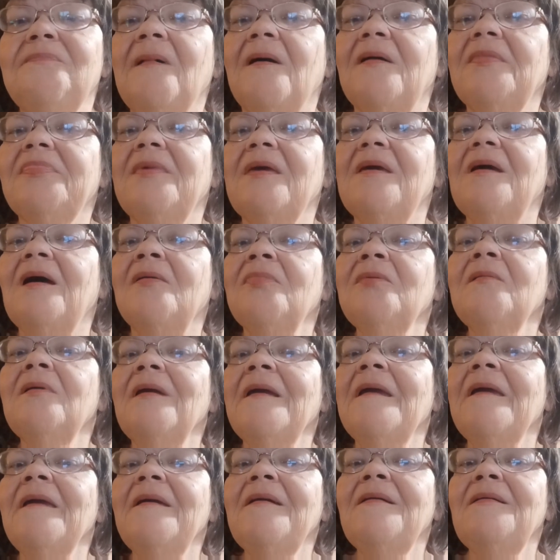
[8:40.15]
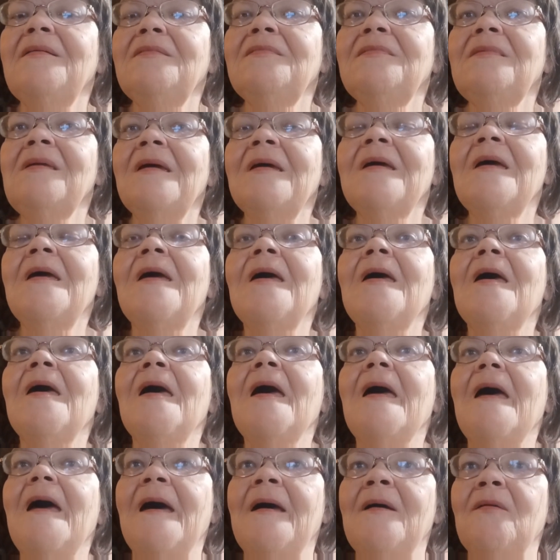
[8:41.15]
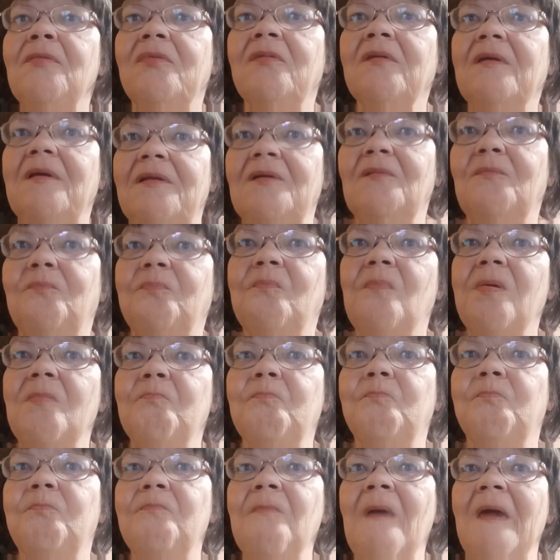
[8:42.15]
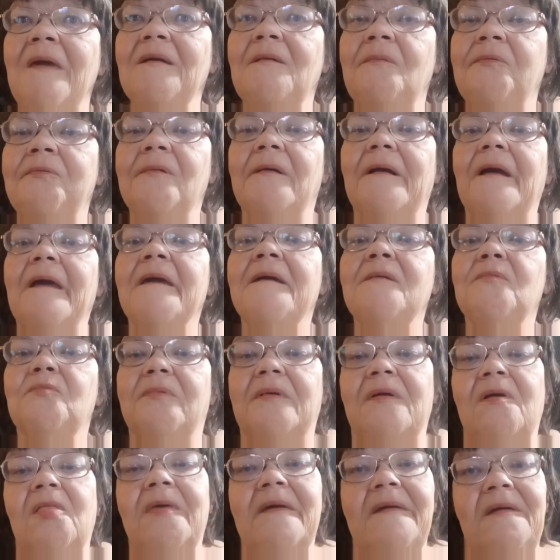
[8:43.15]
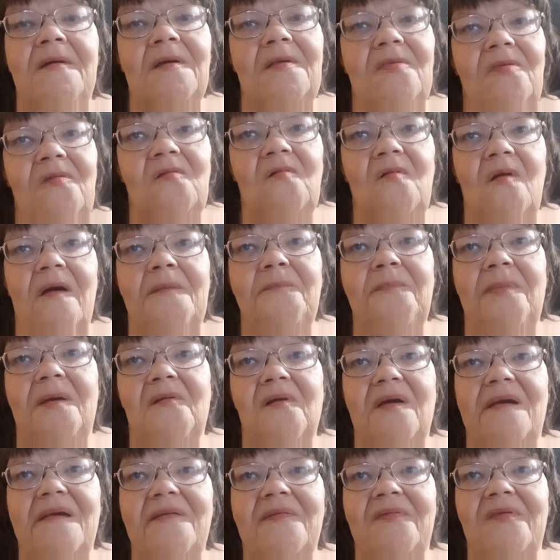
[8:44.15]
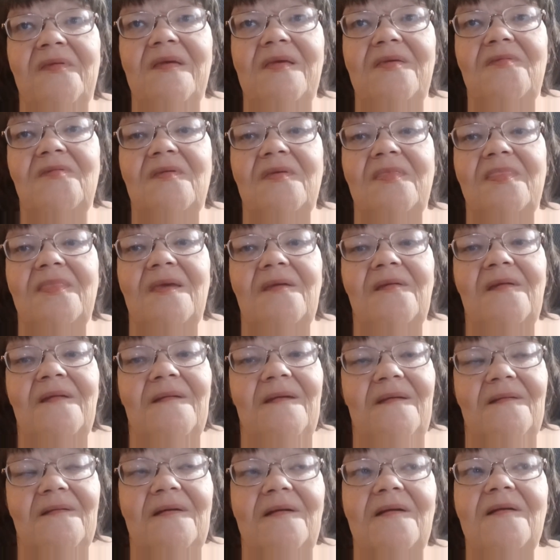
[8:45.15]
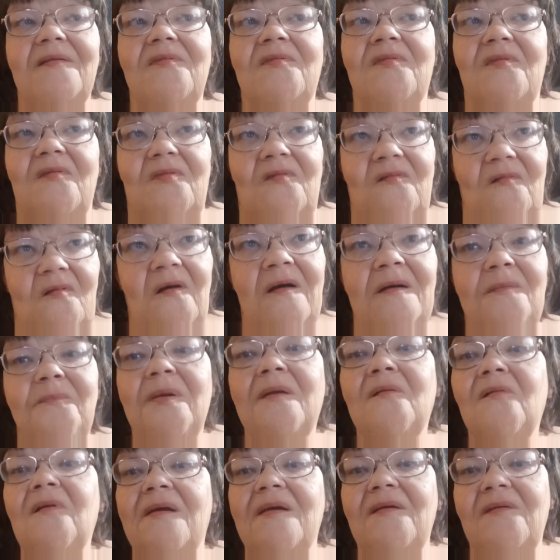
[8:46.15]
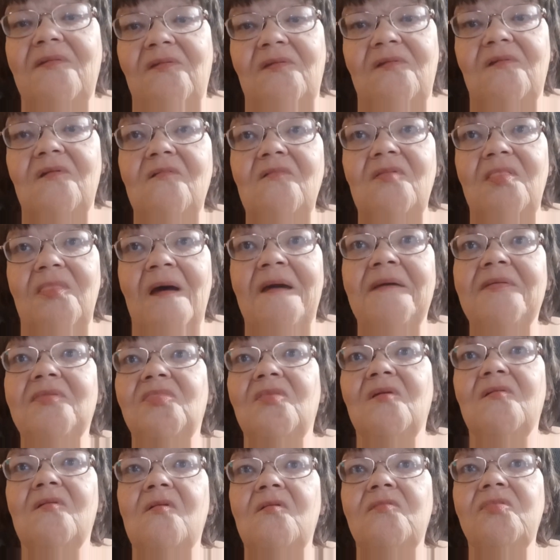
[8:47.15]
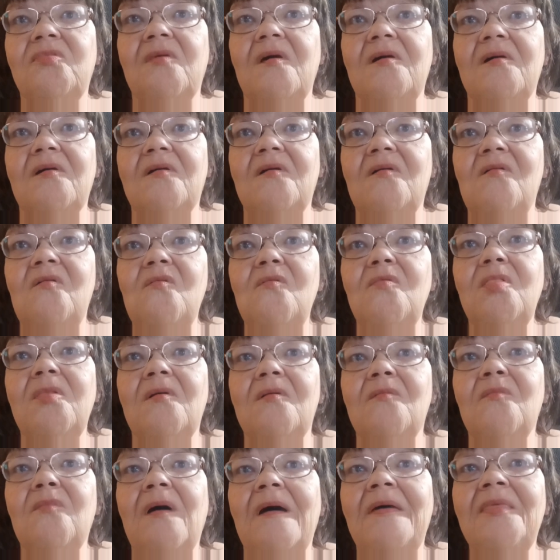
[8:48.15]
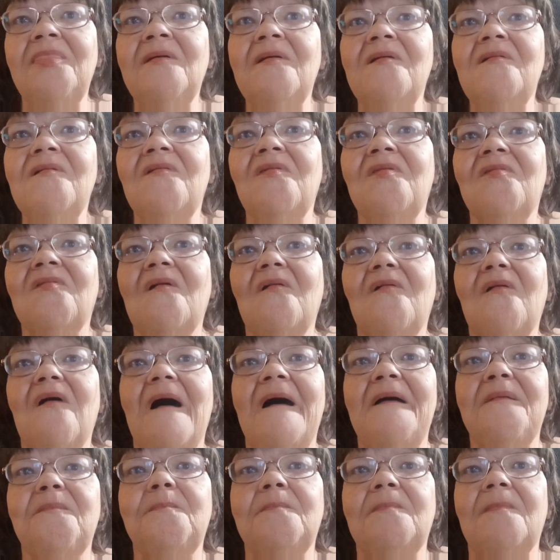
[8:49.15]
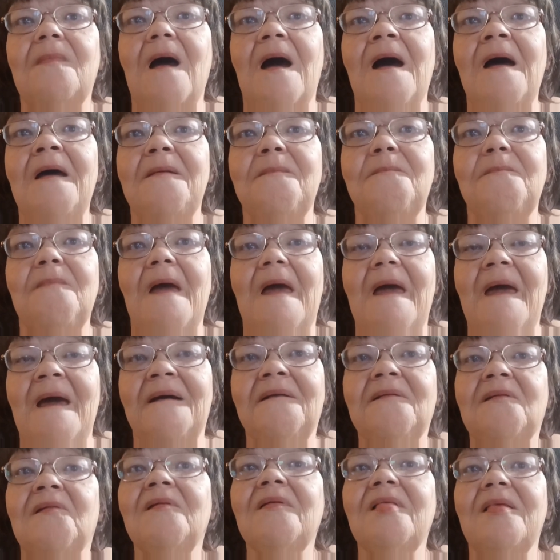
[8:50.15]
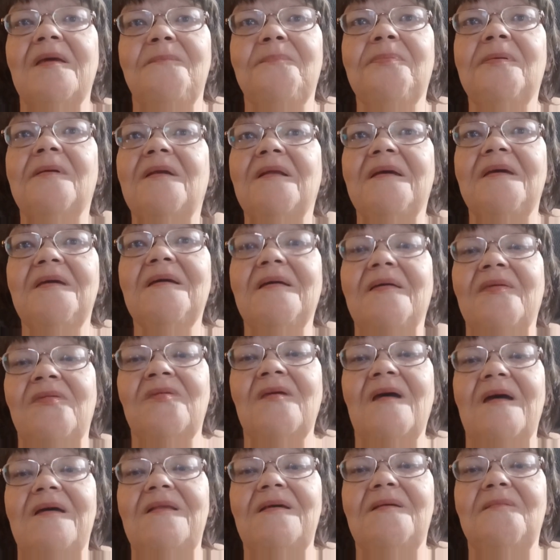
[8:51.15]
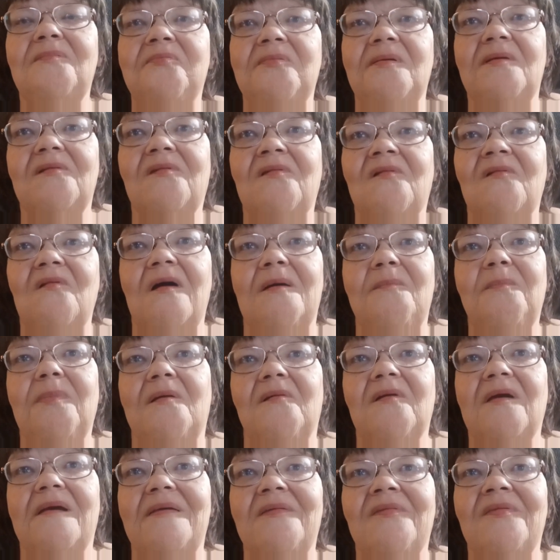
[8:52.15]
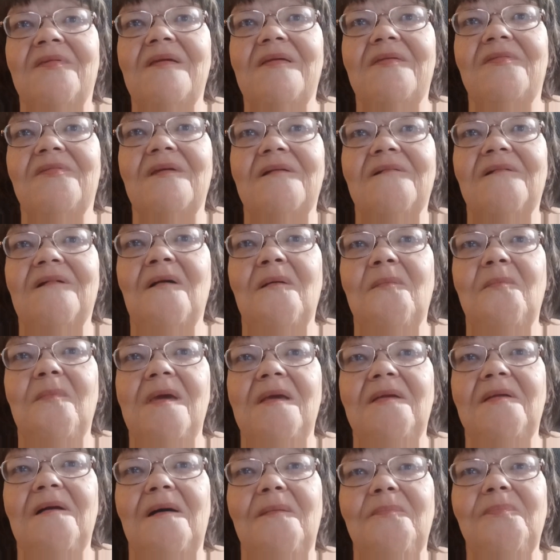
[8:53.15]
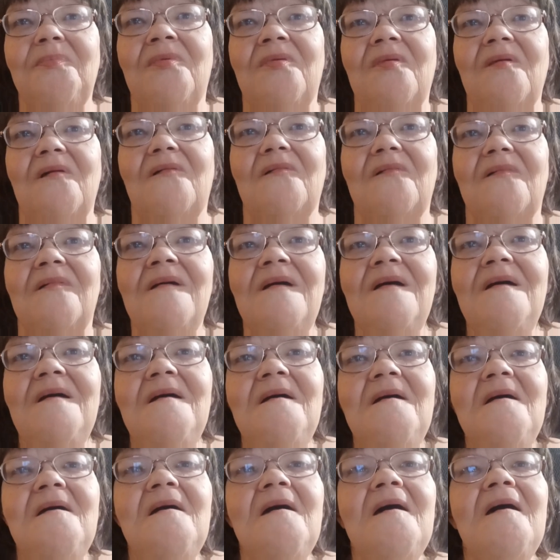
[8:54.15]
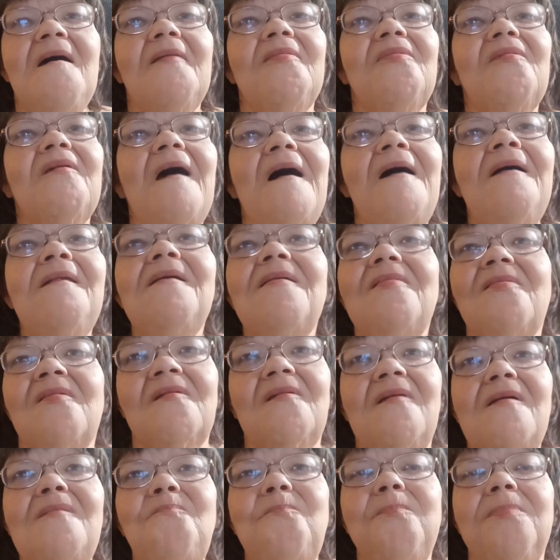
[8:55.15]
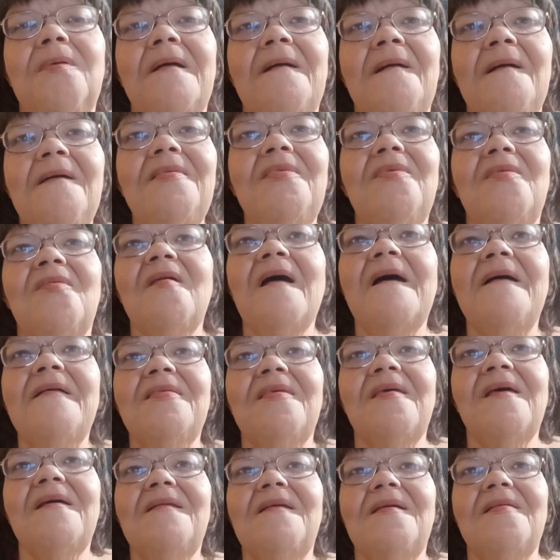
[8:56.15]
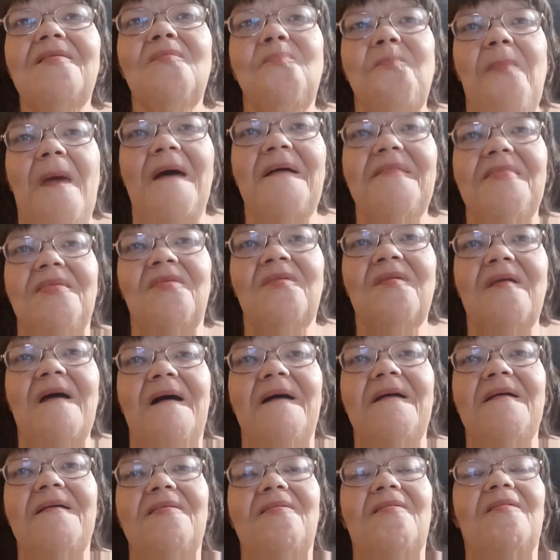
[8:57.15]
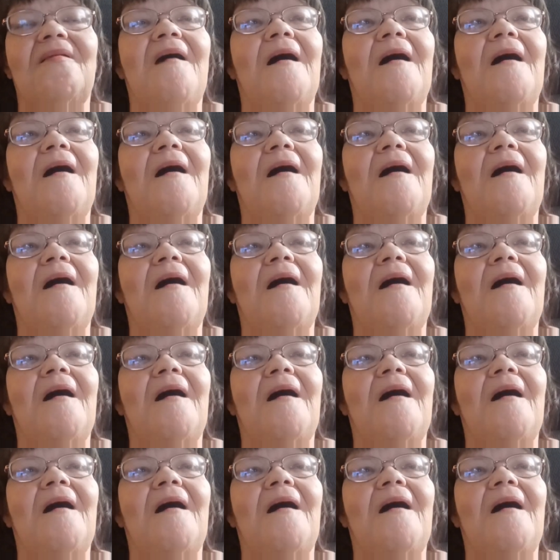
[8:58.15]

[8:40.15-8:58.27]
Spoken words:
On the other hand, it's going to make for a really good strawberry season this year, because the strawberries do like the cooler weather. So I'm actually pretty excited for strawberry season coming up. So it's got its good sides and its bad sides.